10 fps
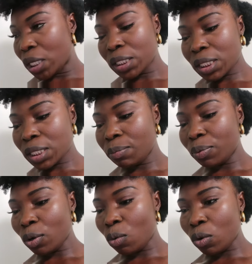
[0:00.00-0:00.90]

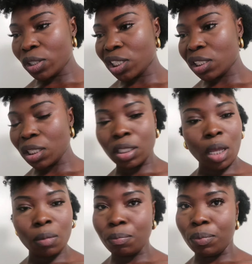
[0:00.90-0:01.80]
Simple, gorgeous,
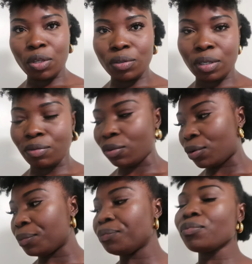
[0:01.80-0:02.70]
and
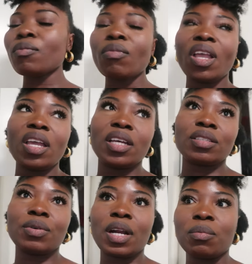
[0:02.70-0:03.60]
beautiful.
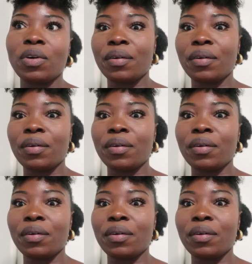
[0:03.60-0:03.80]
Here's what I'm